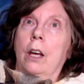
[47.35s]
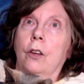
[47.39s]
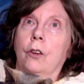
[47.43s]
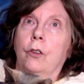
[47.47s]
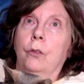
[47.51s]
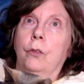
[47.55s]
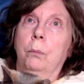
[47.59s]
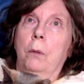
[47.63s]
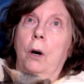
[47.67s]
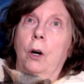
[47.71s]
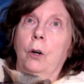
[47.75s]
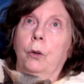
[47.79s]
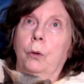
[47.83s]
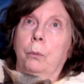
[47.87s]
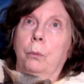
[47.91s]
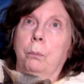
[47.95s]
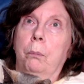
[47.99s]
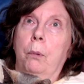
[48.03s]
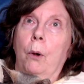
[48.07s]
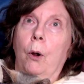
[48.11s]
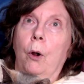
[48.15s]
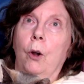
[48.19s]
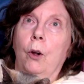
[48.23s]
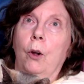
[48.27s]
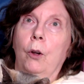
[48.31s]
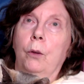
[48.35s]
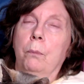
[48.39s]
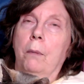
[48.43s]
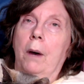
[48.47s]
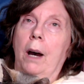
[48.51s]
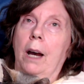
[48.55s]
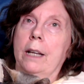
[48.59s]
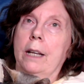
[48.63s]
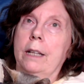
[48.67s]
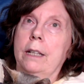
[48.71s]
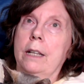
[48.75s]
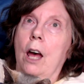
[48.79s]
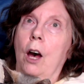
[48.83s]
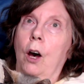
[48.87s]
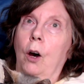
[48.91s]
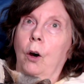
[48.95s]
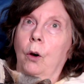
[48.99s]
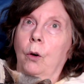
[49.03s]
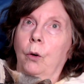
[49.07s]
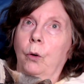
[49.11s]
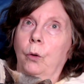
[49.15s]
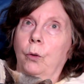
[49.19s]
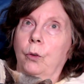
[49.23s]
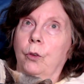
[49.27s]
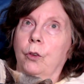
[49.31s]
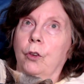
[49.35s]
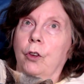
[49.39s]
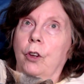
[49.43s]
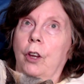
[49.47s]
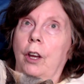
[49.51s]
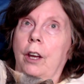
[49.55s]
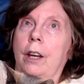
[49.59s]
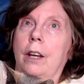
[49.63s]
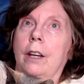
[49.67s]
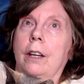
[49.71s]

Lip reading: Smoke burned my nose.